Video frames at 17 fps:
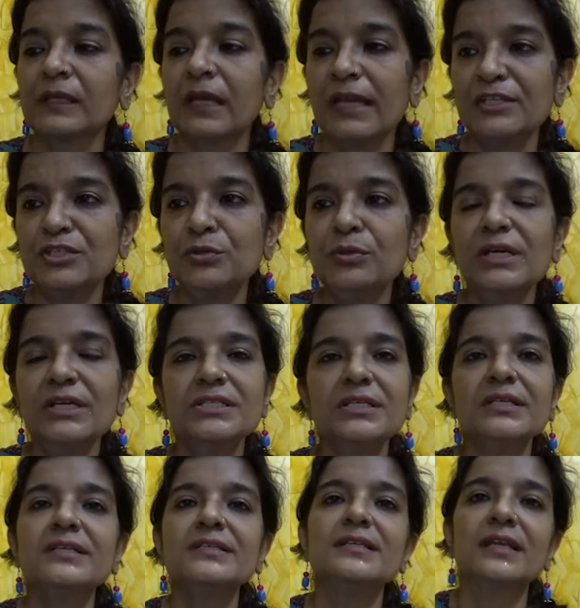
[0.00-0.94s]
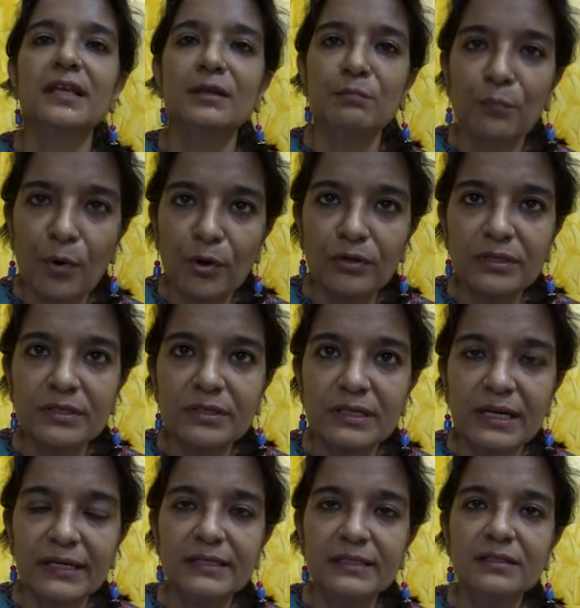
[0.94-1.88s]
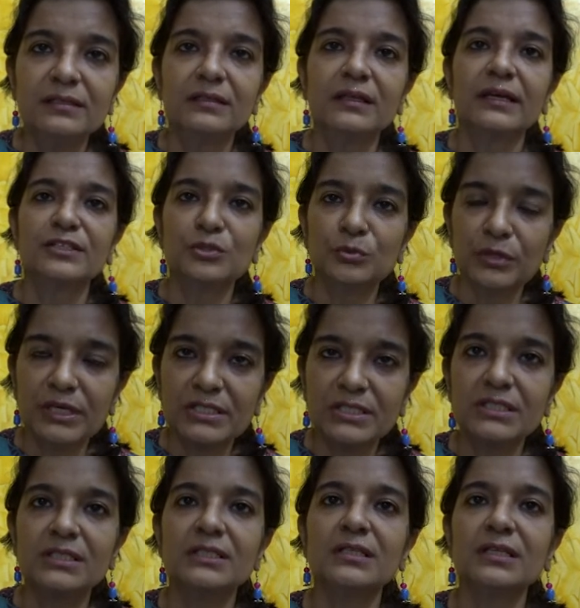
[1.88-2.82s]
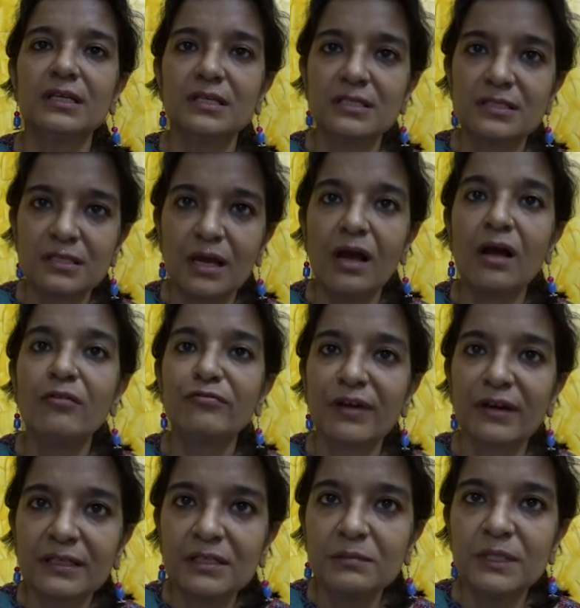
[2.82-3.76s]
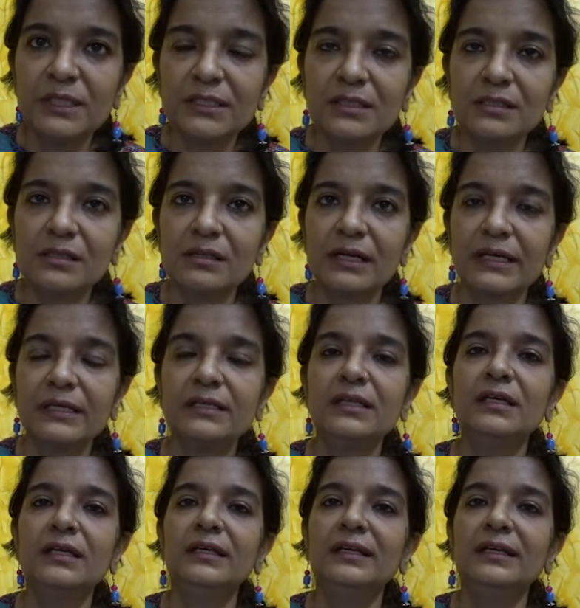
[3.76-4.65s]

Education is an important right. Education is a fundamental right.